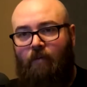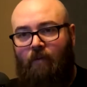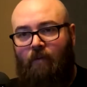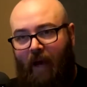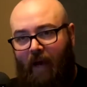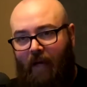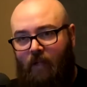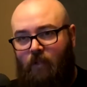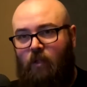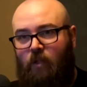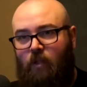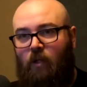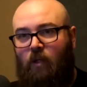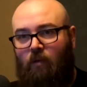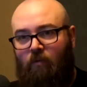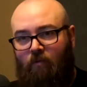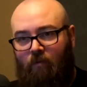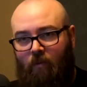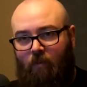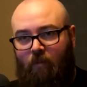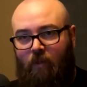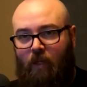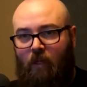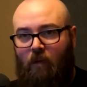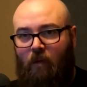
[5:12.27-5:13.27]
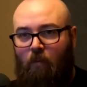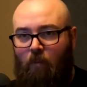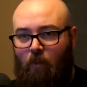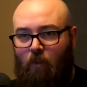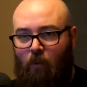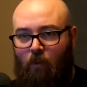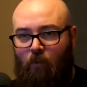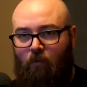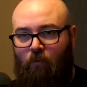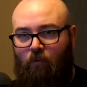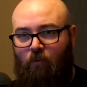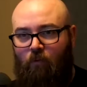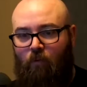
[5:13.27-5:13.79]
faster for me to
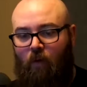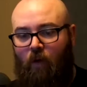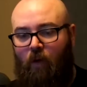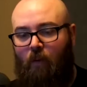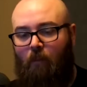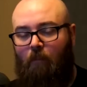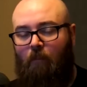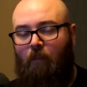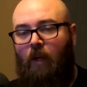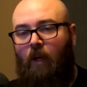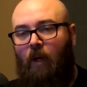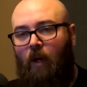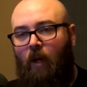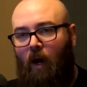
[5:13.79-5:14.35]
move from